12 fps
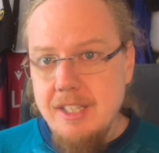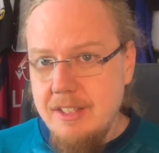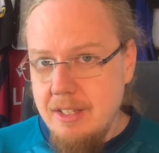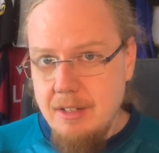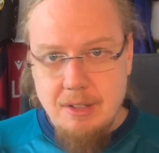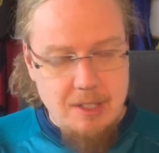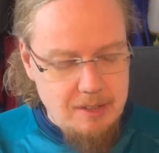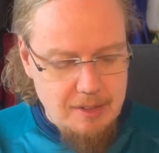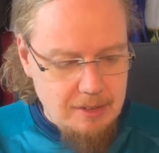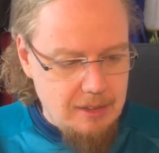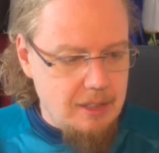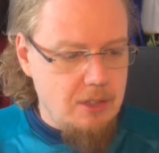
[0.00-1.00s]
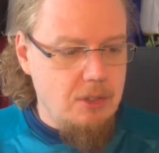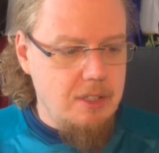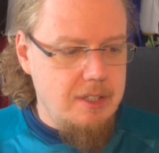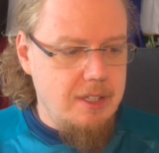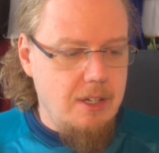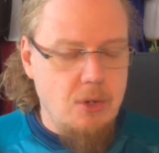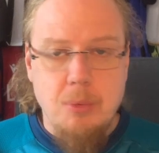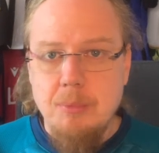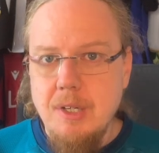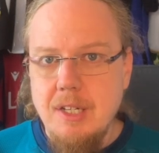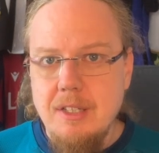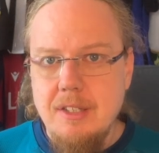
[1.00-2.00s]
The the the
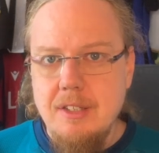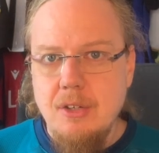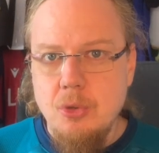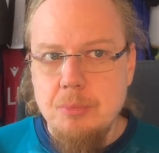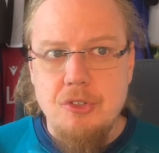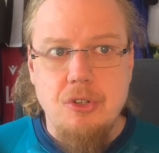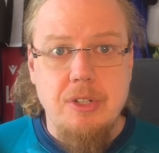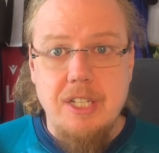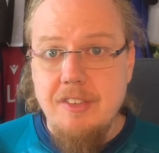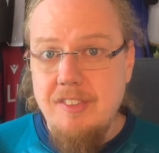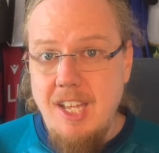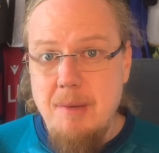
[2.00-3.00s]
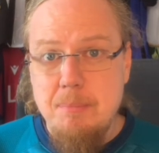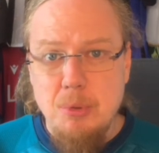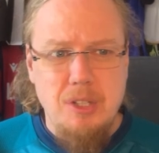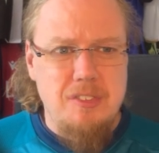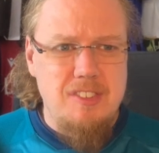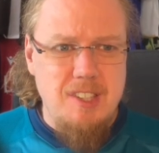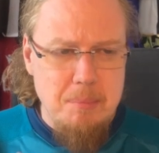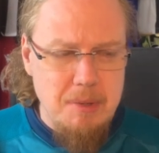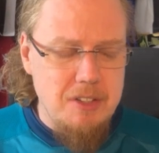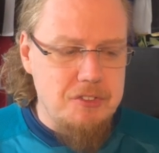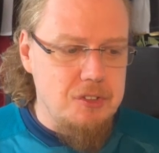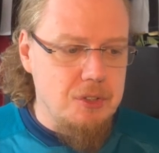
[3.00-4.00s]
home uh, the home draw against Empoli,
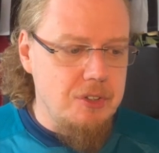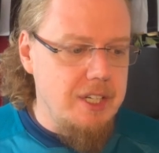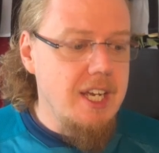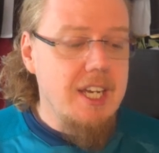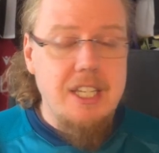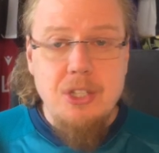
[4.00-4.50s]
similar story.